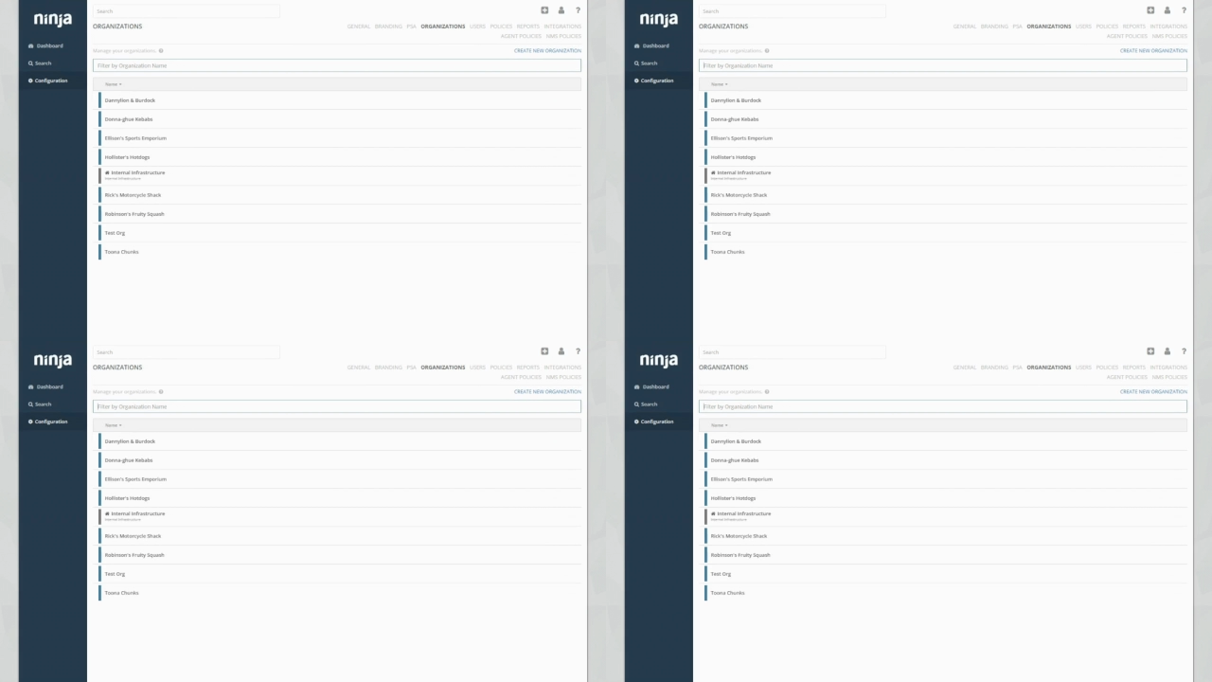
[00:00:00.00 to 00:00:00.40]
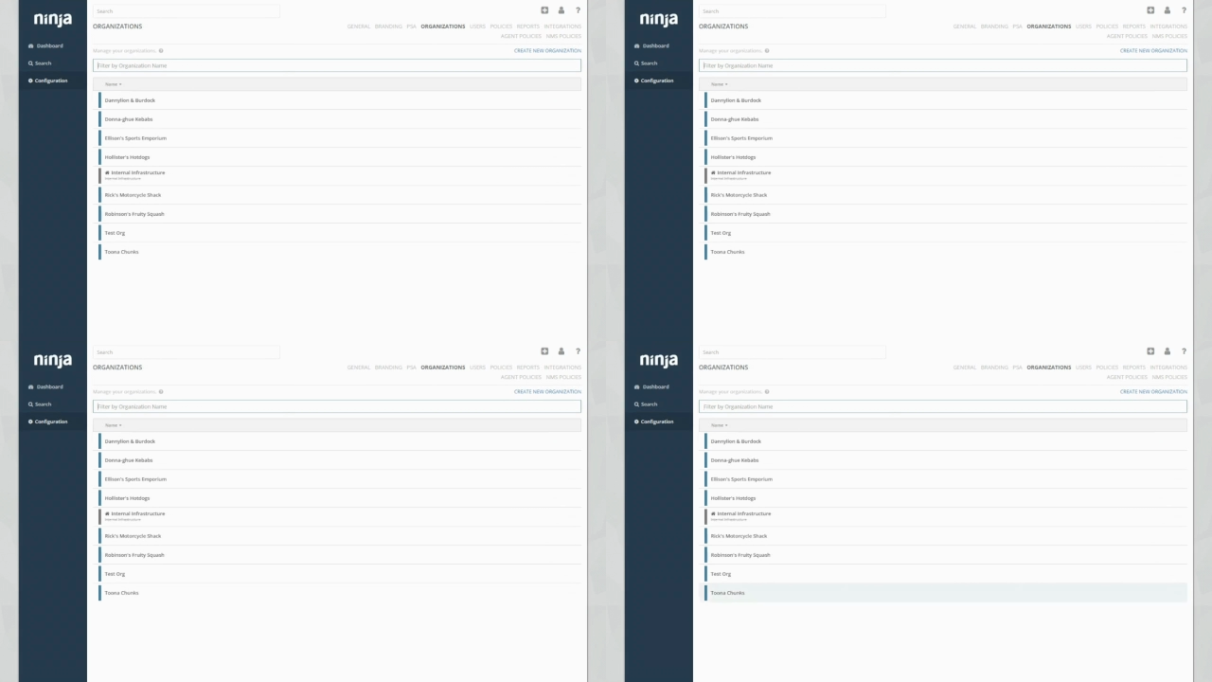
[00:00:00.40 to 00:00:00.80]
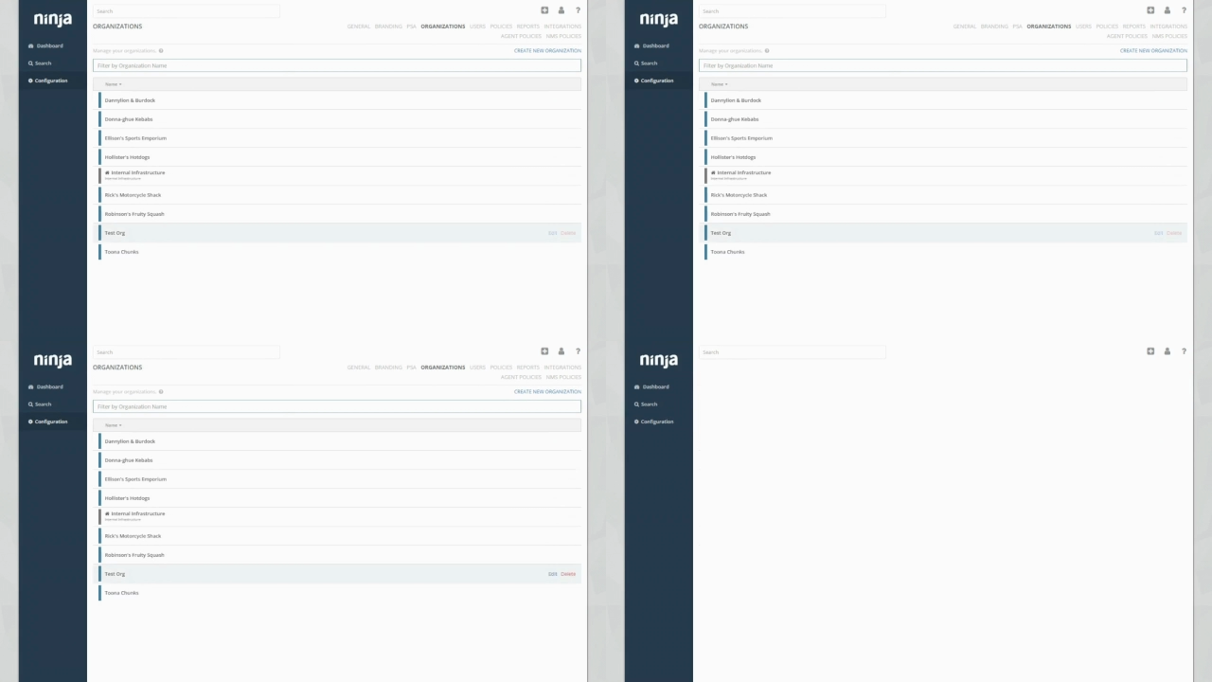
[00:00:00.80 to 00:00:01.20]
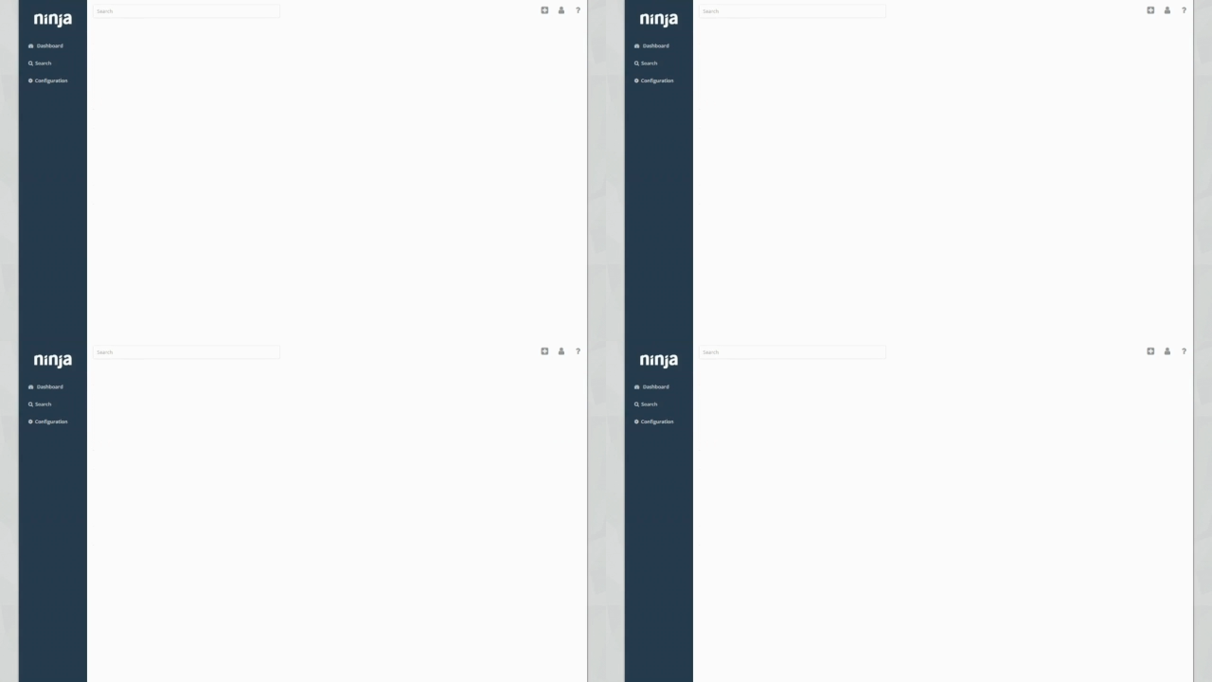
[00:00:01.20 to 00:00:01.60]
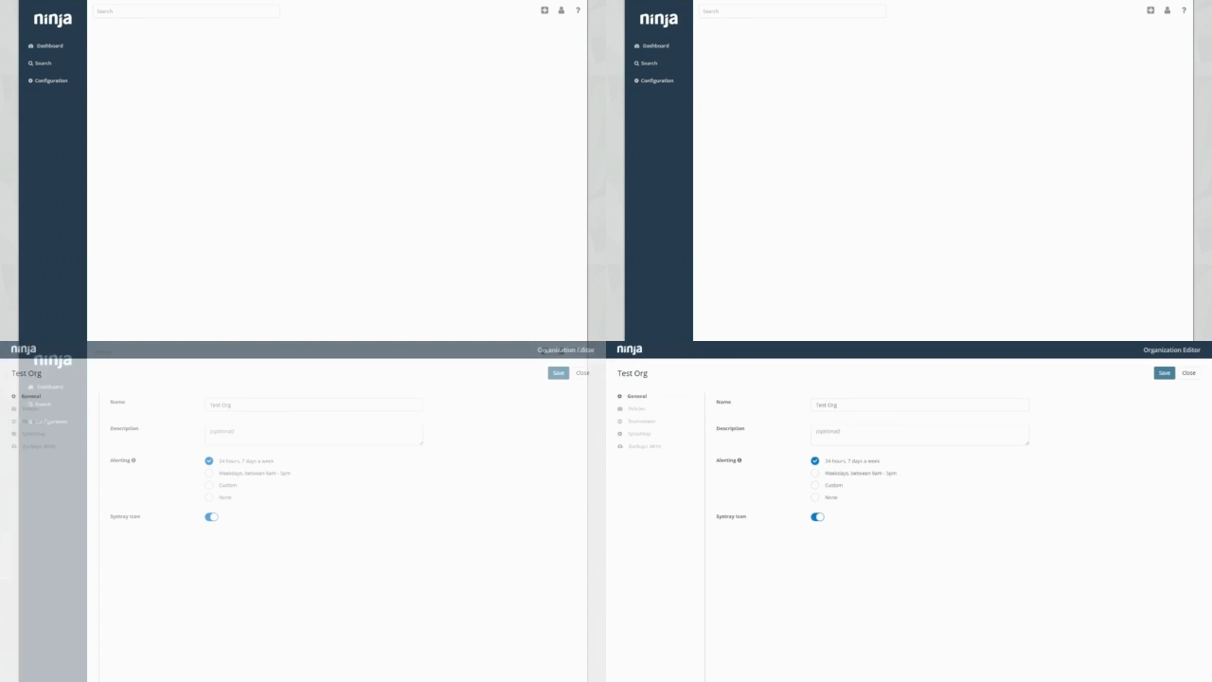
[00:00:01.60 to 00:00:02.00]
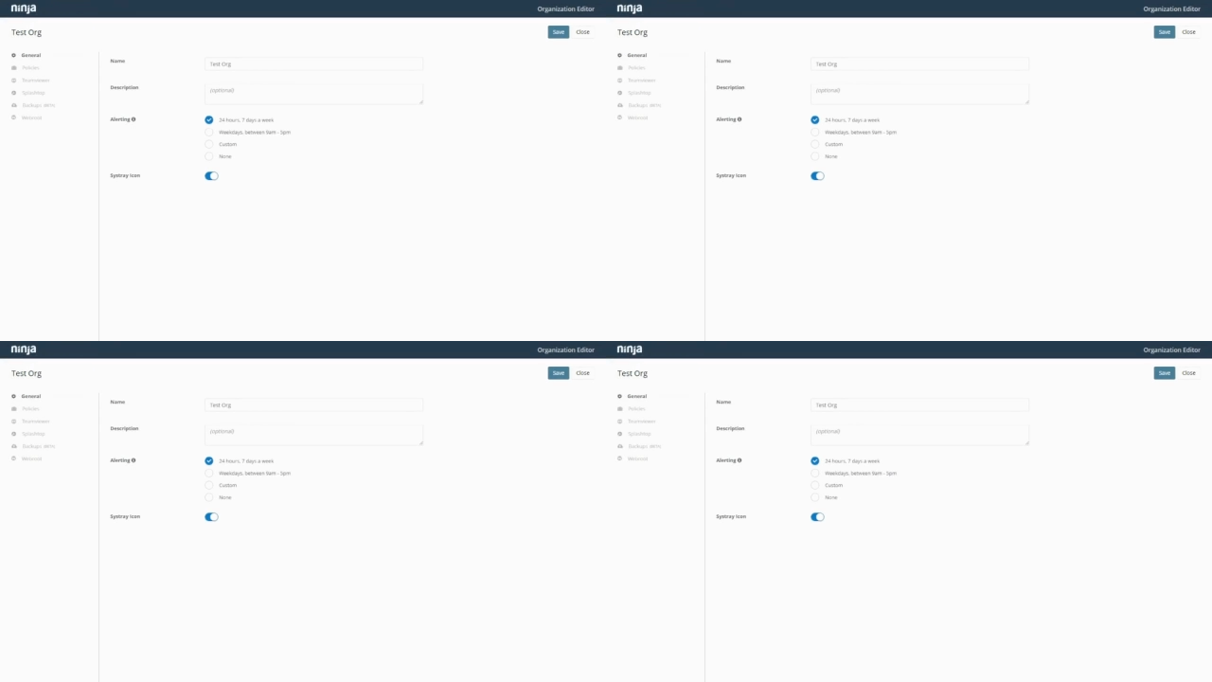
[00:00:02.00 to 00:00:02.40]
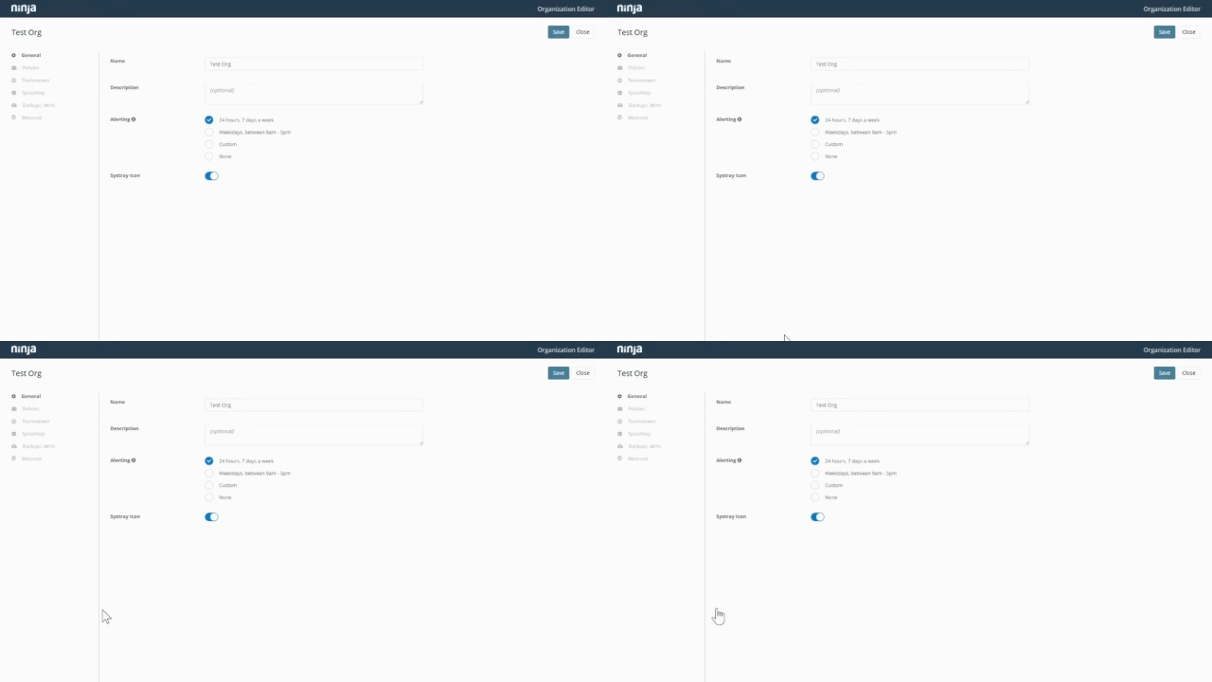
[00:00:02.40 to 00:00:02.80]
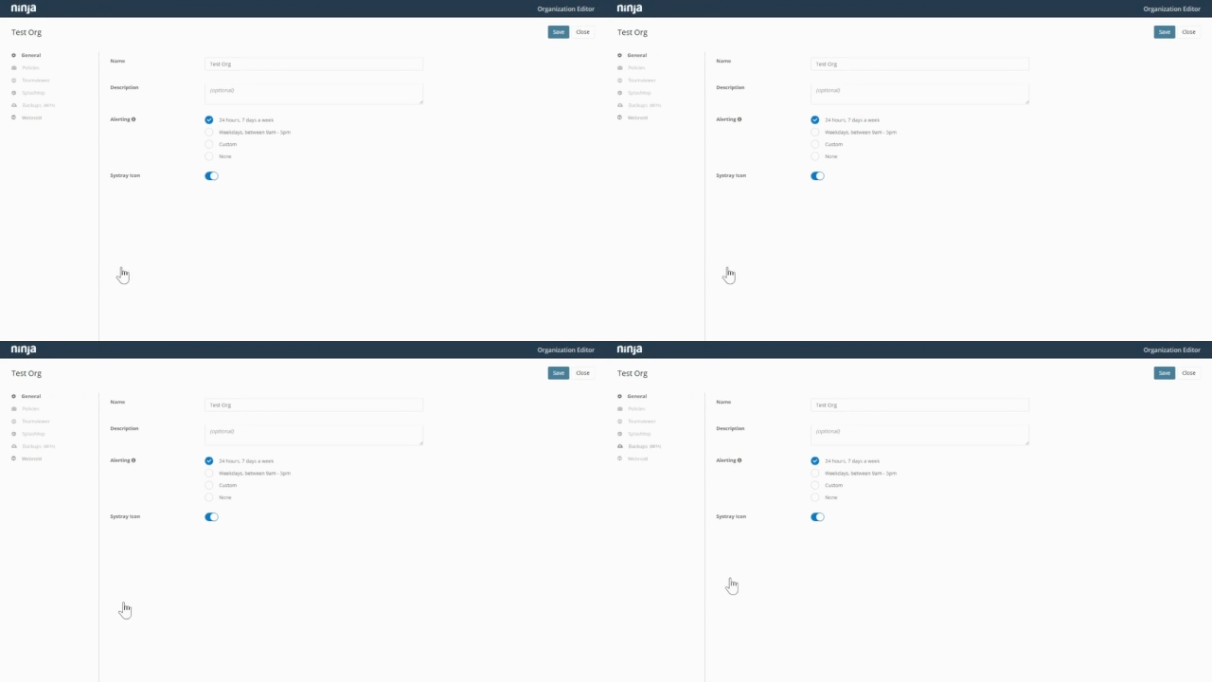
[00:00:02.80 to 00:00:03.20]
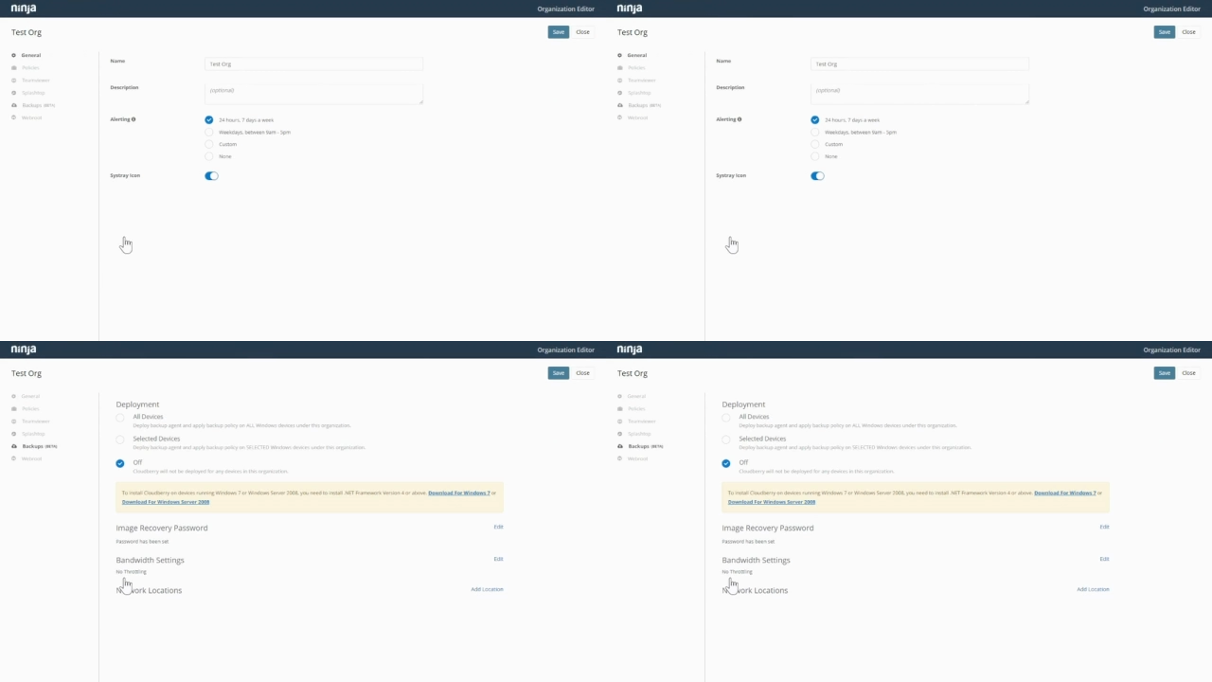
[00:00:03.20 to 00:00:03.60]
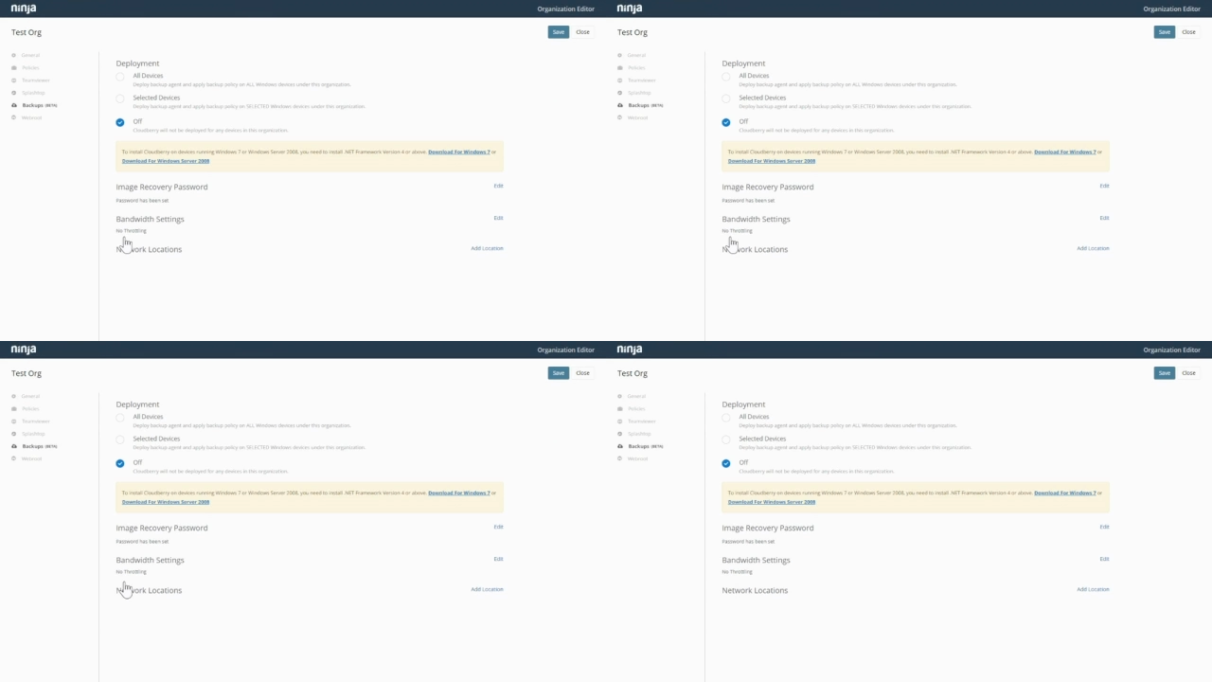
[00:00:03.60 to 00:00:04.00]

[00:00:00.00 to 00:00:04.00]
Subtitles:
No face is visible, so there are no lips to read.